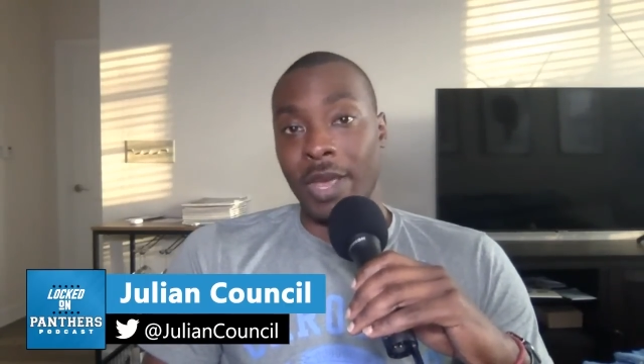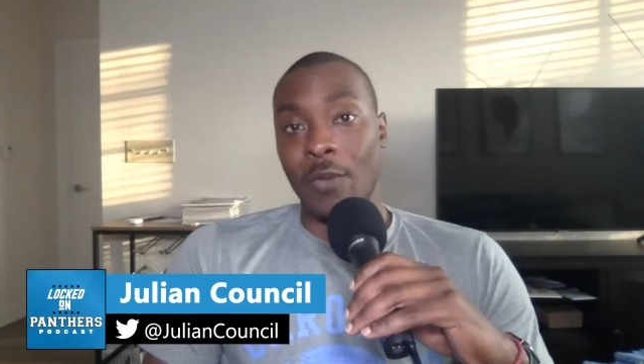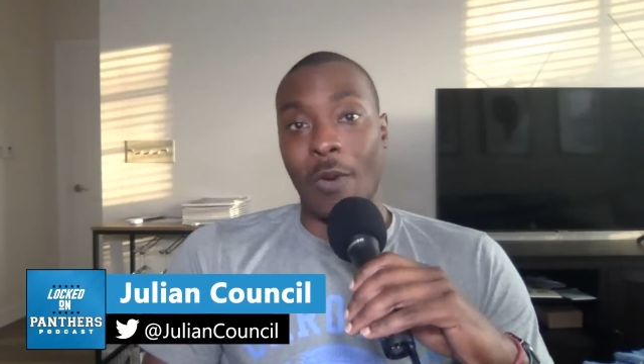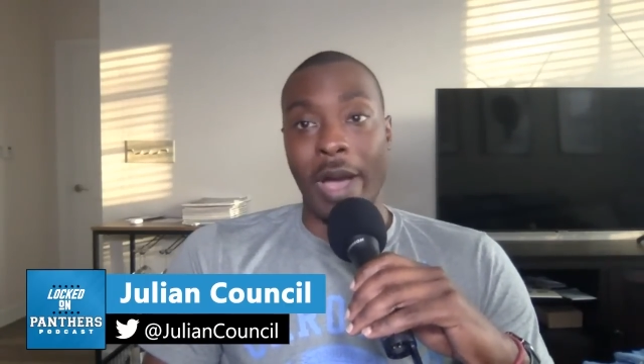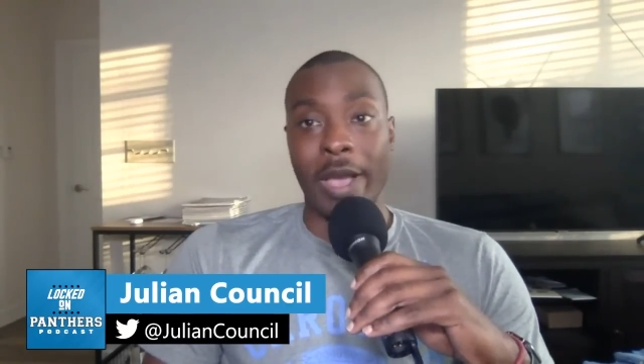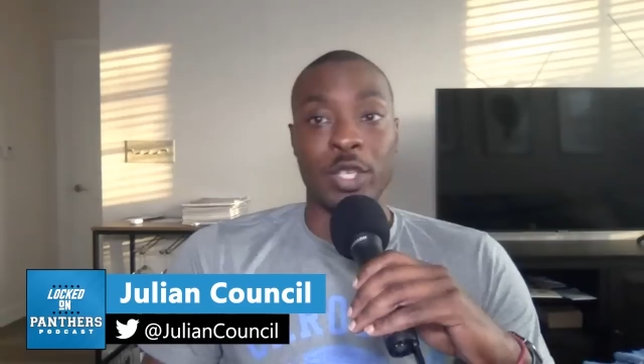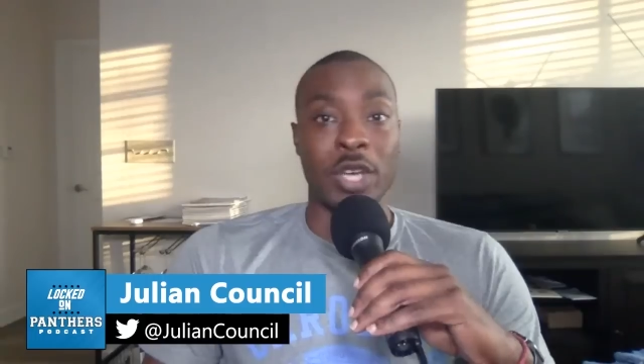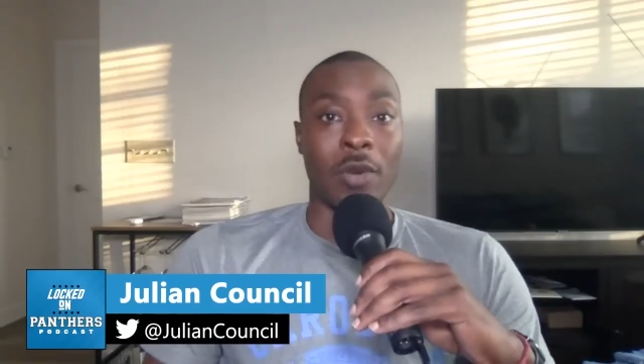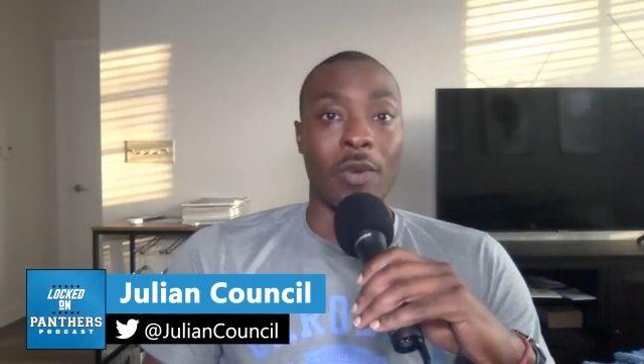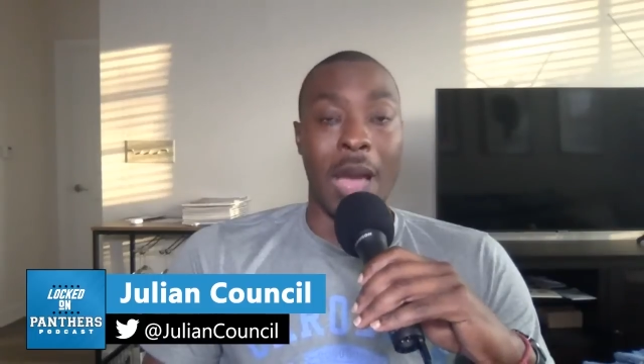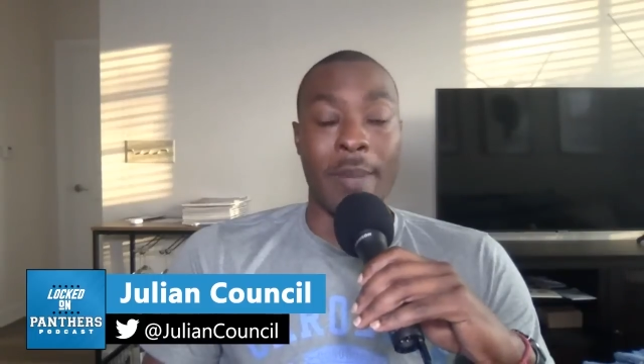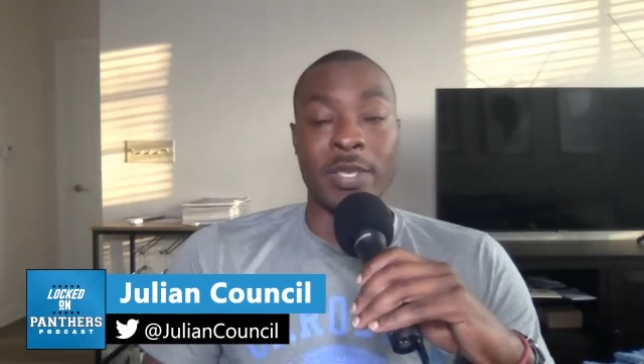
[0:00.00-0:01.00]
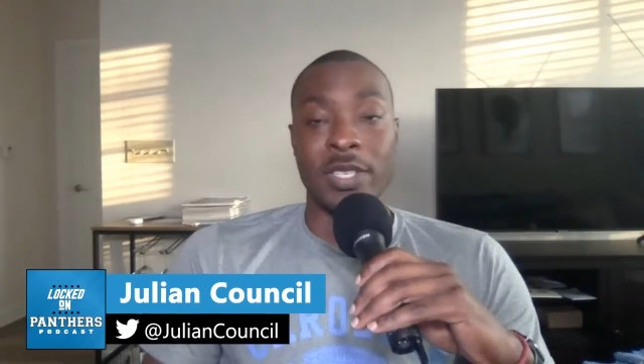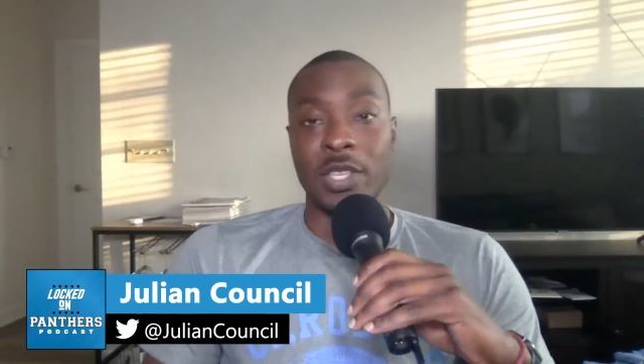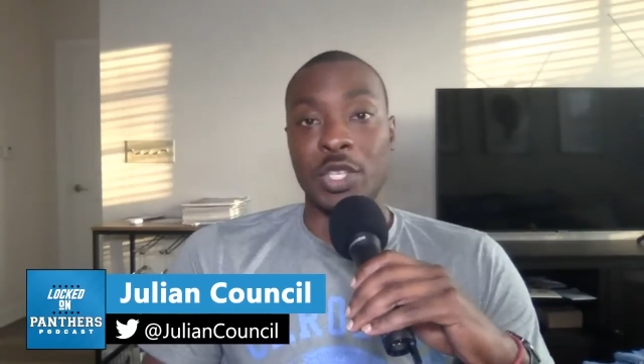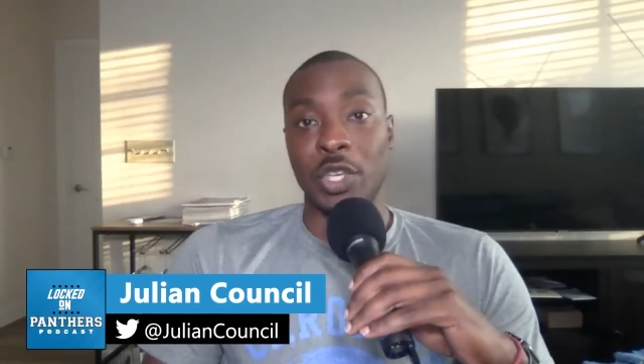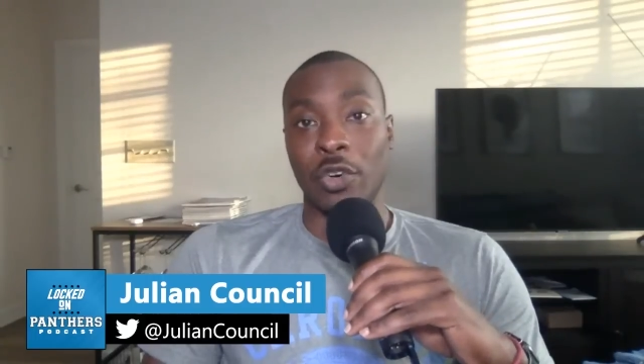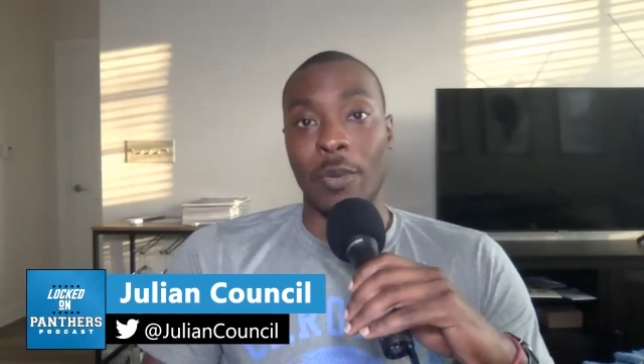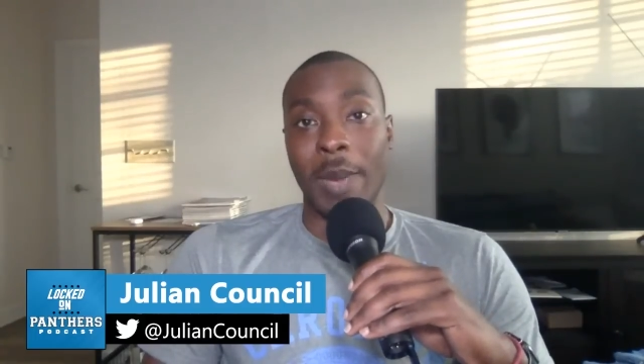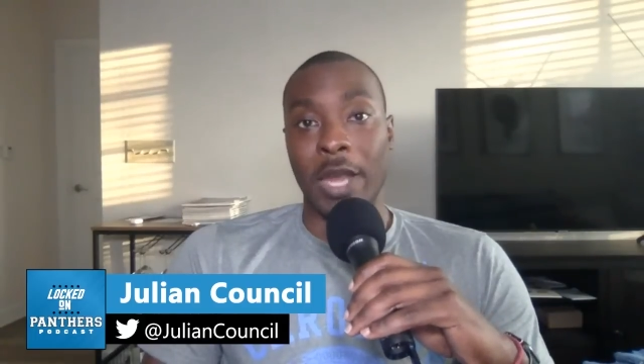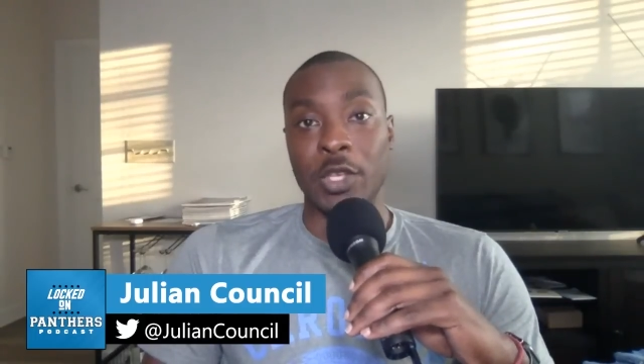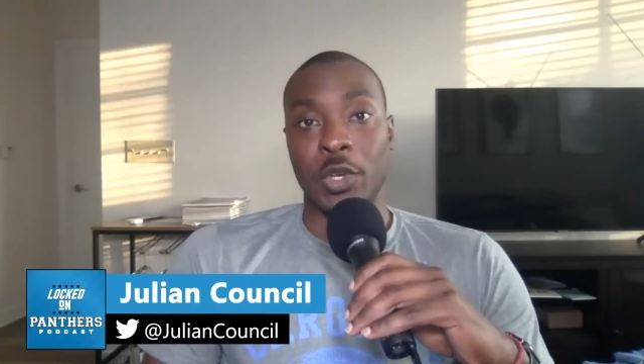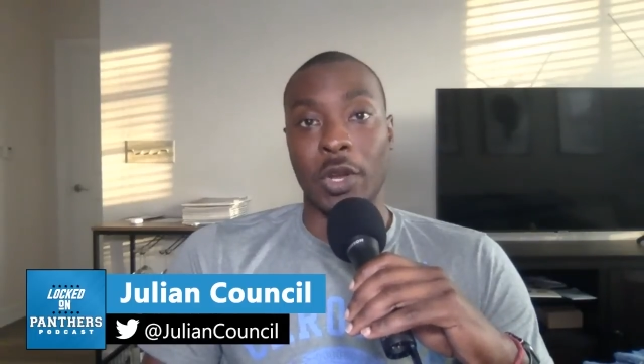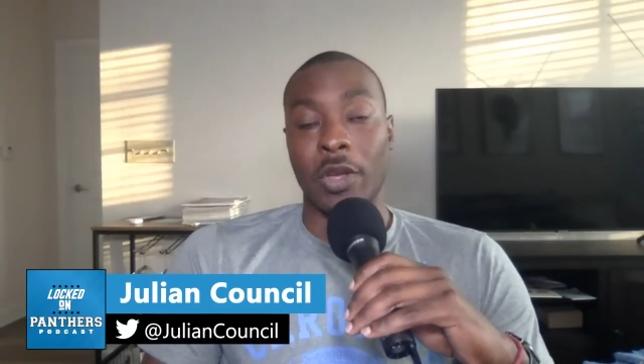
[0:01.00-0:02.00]
and why John Robinson, the general
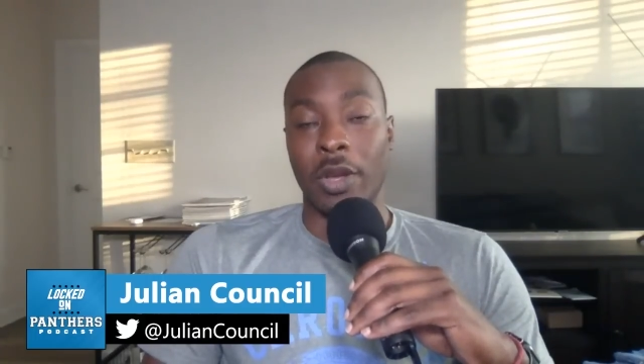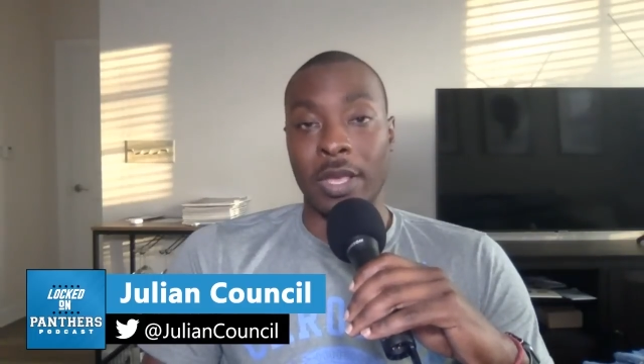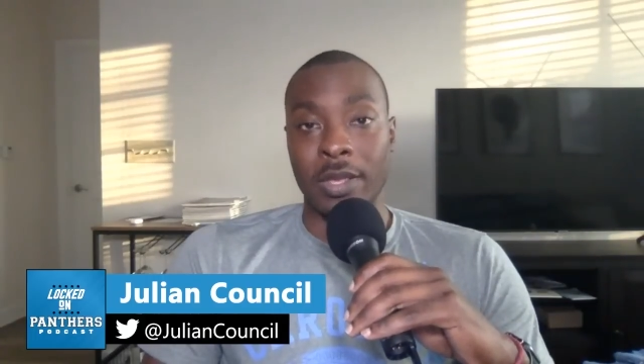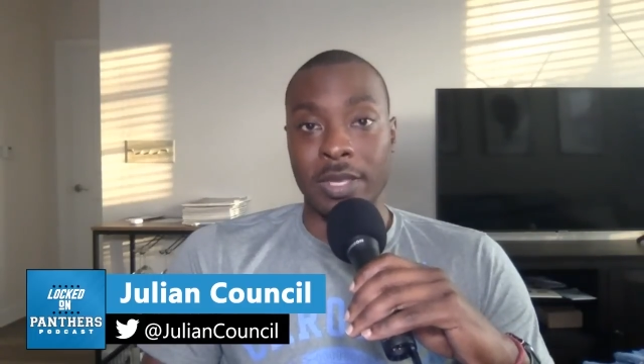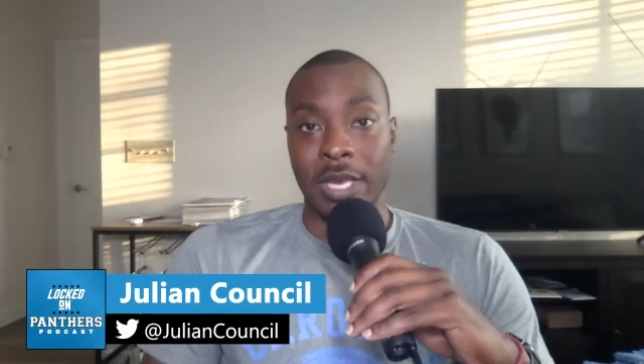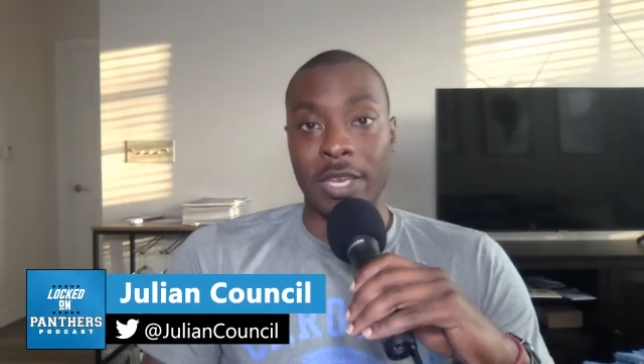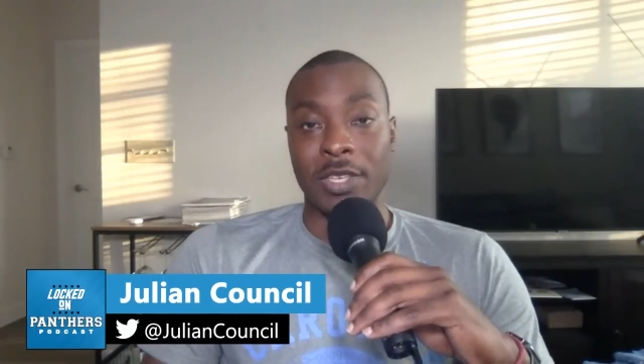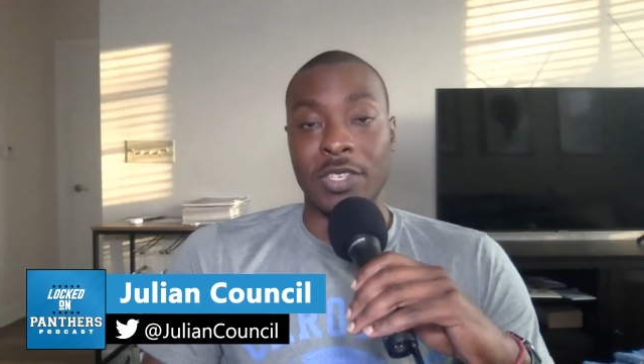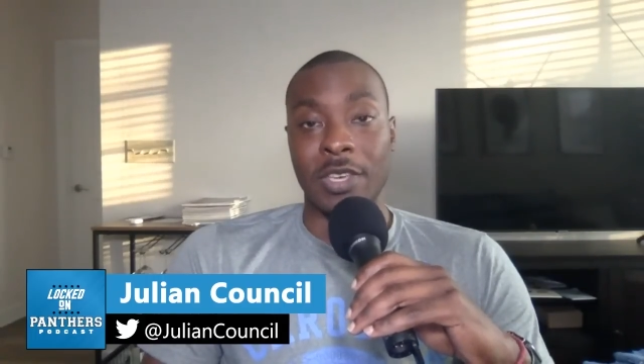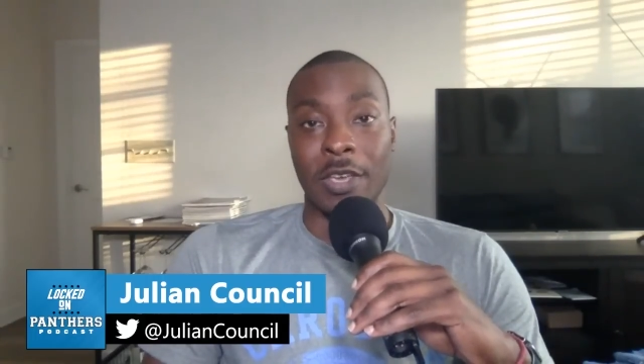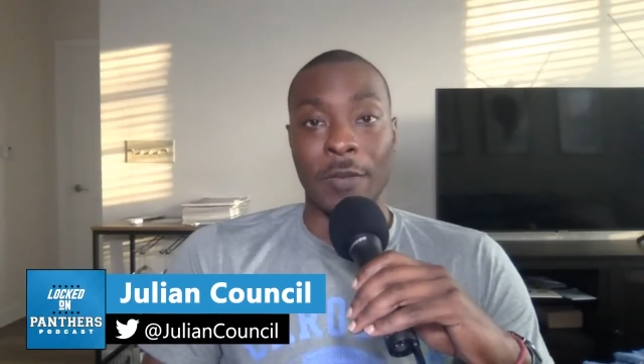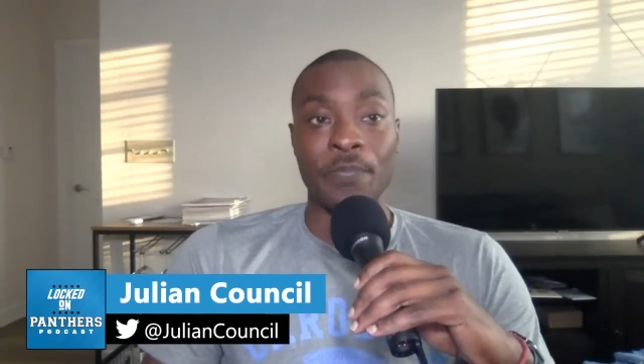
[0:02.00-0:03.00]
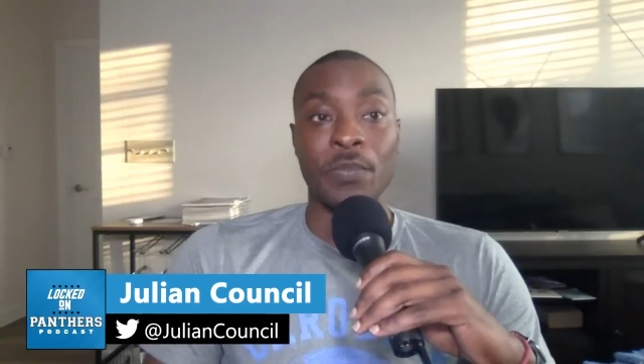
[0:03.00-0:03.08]
manager in Tennessee,